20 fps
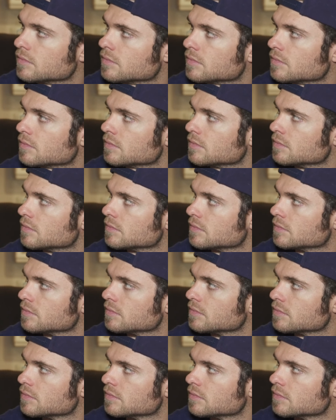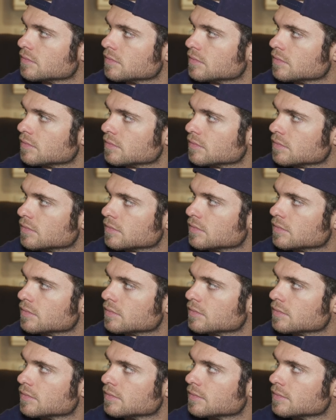
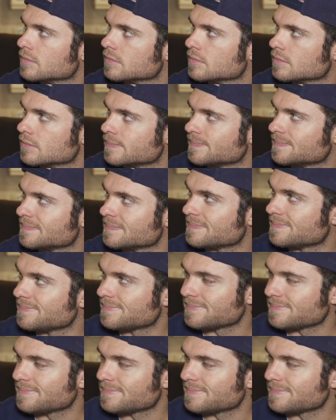[no speech]